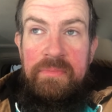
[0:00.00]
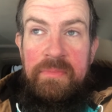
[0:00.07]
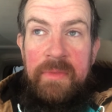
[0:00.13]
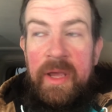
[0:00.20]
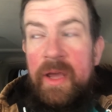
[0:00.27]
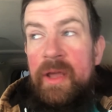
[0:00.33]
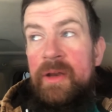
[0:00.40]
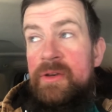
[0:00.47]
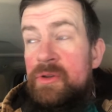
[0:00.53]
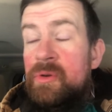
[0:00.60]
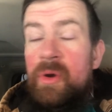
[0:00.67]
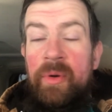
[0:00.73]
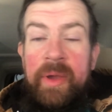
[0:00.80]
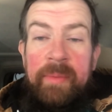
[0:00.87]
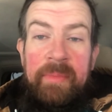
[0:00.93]
uh, do
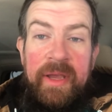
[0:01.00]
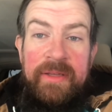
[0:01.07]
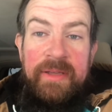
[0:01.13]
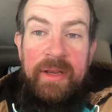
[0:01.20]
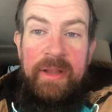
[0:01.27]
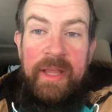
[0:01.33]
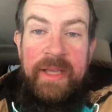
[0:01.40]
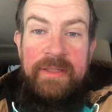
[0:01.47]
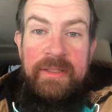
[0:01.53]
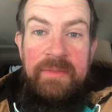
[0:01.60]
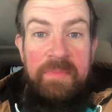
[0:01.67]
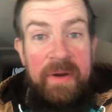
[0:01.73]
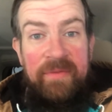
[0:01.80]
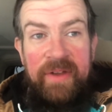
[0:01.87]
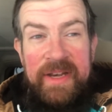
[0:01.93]
go get my sunglasses,
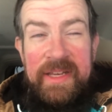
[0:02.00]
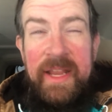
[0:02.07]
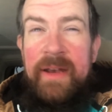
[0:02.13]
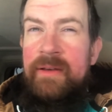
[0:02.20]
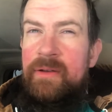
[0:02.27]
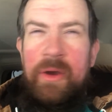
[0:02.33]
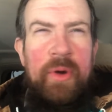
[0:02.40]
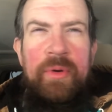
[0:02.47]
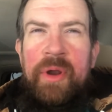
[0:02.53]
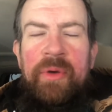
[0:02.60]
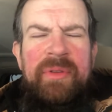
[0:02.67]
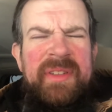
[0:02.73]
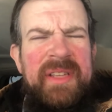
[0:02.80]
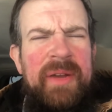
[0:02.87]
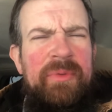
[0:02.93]
but if I didn't, oh no,
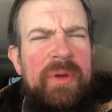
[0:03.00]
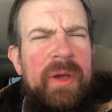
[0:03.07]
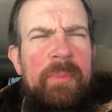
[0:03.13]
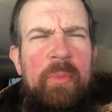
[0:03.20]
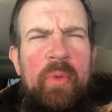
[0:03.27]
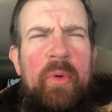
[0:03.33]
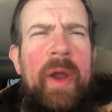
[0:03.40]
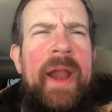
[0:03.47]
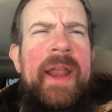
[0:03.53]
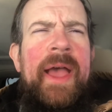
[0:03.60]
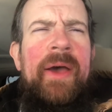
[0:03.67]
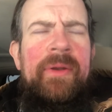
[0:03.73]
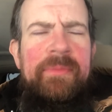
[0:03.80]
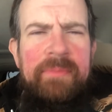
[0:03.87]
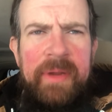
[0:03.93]
the sun would come right
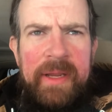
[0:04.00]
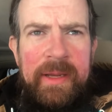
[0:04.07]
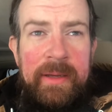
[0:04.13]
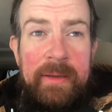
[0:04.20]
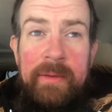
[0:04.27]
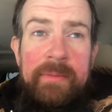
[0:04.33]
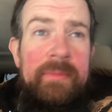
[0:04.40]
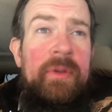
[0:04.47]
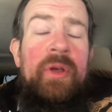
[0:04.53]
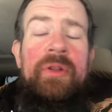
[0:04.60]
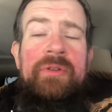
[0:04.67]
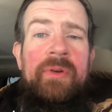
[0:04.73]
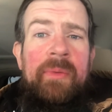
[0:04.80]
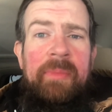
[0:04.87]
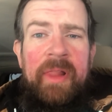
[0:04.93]
out and be
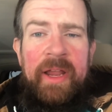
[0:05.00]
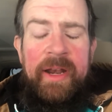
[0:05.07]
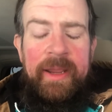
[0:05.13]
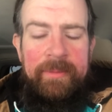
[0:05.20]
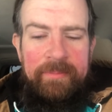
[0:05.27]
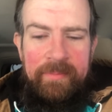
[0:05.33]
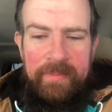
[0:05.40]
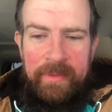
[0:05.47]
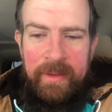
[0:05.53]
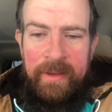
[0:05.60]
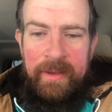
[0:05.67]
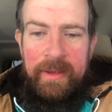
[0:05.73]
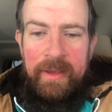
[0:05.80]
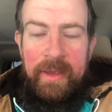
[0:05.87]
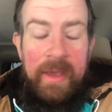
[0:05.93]
ultra blinding.
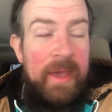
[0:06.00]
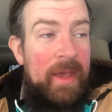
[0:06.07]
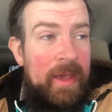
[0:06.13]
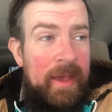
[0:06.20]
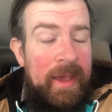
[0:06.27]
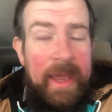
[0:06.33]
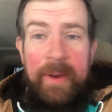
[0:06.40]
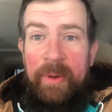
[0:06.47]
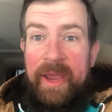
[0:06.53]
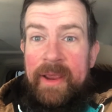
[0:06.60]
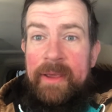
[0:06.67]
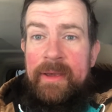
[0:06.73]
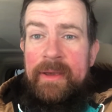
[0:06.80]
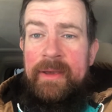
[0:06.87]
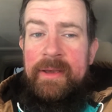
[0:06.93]
Anyway,
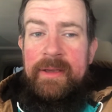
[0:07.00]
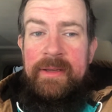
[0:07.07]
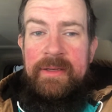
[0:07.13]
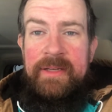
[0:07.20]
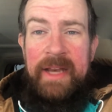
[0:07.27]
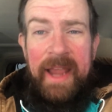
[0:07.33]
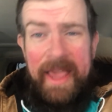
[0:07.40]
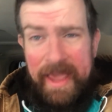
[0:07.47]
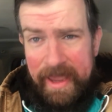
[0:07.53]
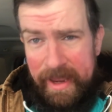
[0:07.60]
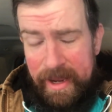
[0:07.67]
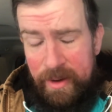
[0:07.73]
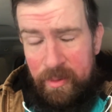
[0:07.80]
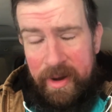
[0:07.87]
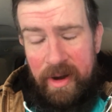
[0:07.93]

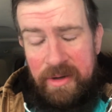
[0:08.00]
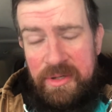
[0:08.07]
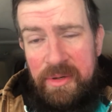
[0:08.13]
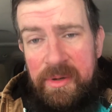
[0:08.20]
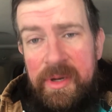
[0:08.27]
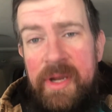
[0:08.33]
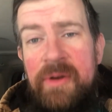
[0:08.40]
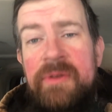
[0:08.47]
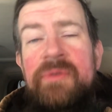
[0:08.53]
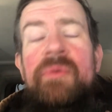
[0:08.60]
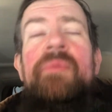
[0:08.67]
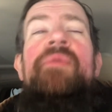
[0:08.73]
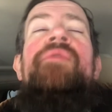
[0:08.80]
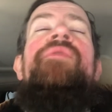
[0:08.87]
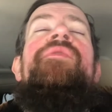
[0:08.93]
today we are two years
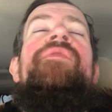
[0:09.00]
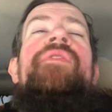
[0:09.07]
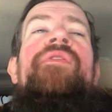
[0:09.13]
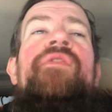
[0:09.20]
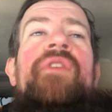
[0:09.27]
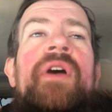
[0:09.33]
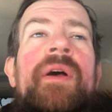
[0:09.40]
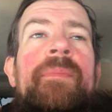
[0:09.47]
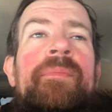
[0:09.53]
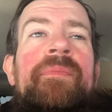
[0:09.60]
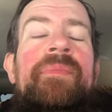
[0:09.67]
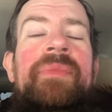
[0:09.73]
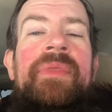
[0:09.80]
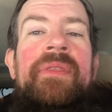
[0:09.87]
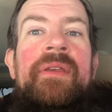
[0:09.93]
removed
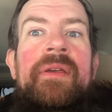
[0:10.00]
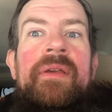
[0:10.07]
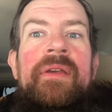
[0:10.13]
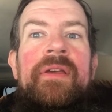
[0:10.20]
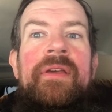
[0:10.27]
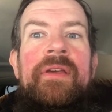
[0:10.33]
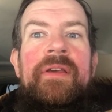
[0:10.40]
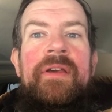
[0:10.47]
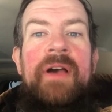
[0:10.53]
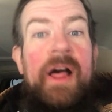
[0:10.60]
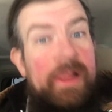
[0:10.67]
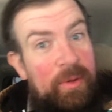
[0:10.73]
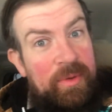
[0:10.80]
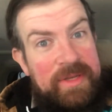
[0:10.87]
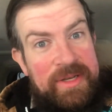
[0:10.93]
from
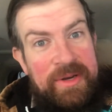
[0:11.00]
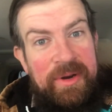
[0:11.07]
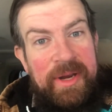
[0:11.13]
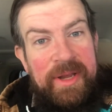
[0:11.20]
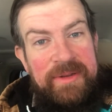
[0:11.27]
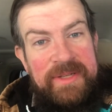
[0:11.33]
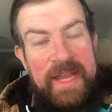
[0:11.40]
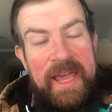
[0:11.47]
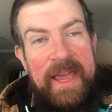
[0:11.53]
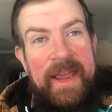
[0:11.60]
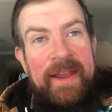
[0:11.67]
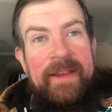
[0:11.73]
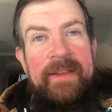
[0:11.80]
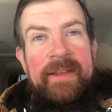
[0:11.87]
Hollywood Studios Day